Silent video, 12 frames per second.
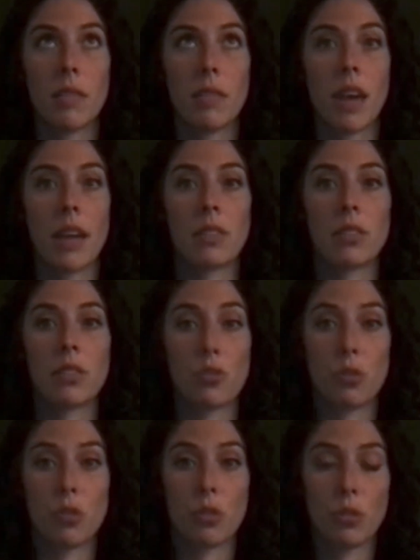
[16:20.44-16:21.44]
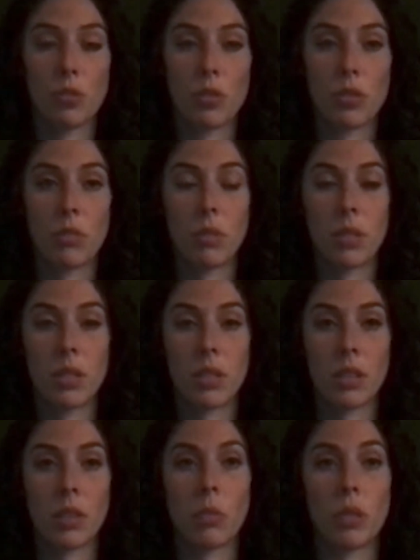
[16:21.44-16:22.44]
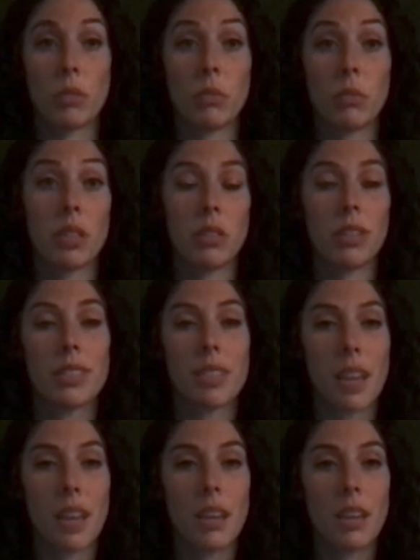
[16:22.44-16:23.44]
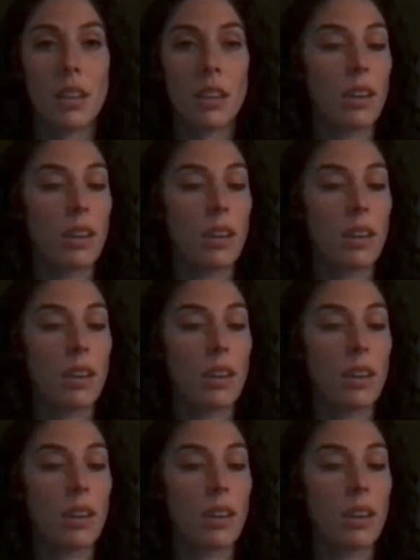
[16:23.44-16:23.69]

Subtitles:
that's true to the material, like what the material can take,